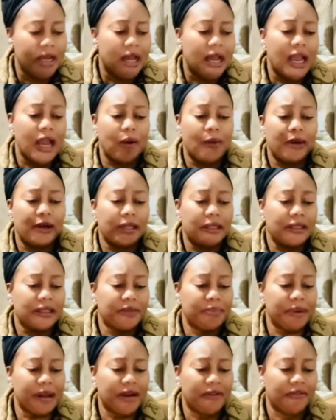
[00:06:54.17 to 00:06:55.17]
I wanted this
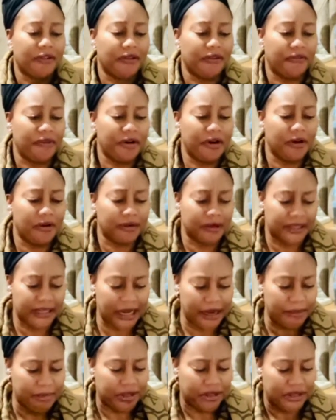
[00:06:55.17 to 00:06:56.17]
bag for a very long
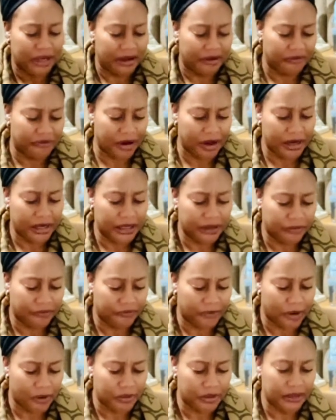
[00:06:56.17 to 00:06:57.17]
time until I
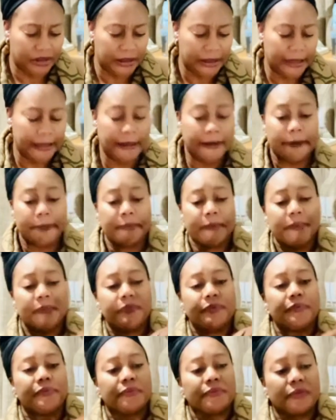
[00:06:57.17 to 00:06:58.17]
found it
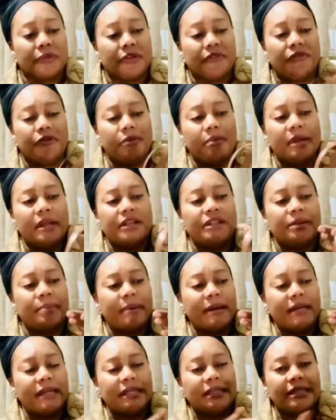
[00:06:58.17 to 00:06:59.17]
from a
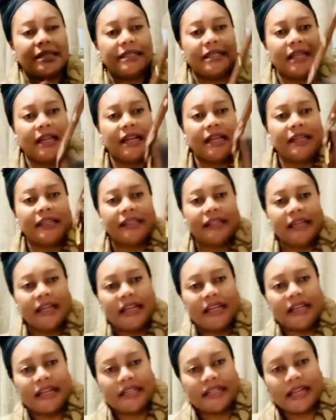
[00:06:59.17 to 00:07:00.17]
Japanese seller.
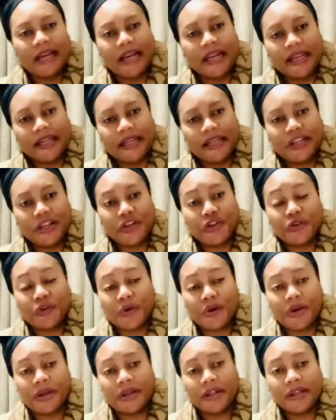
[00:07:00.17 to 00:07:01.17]
And I
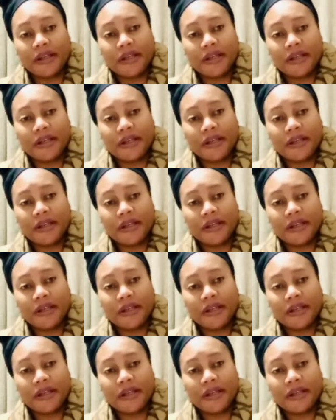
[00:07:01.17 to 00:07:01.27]
enjoy